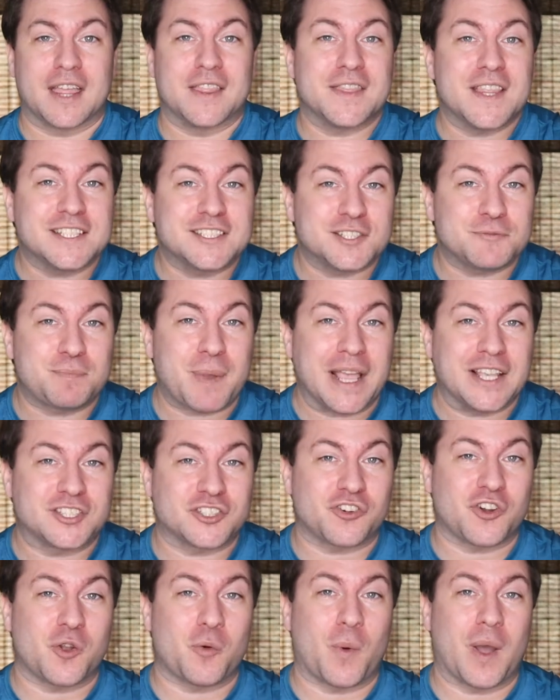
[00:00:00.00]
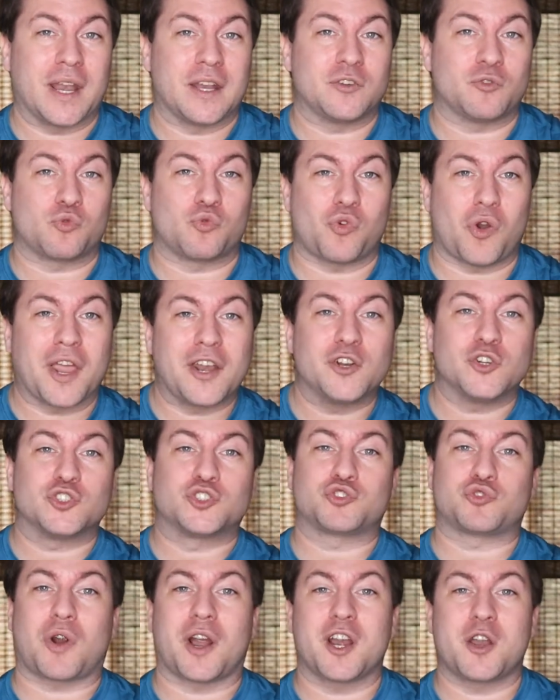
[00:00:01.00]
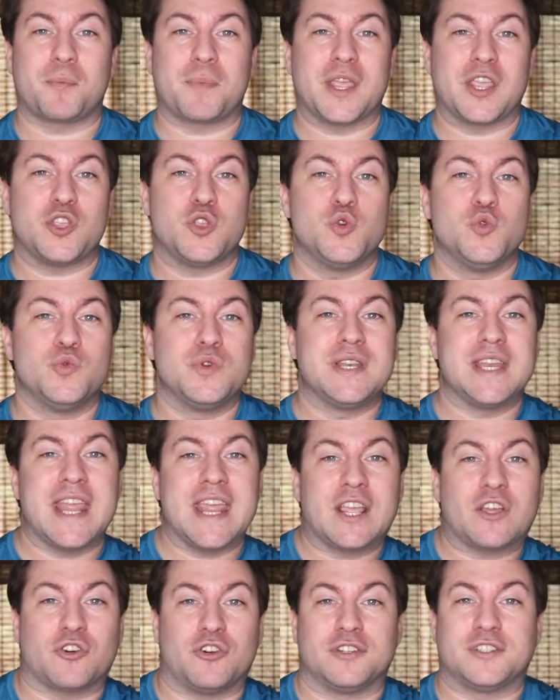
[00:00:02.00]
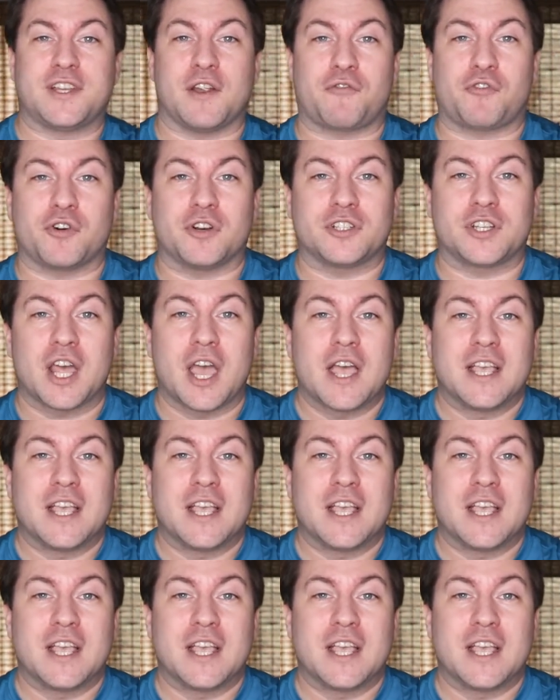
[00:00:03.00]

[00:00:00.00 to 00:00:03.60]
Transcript: And this is basically when writers try to be unique or different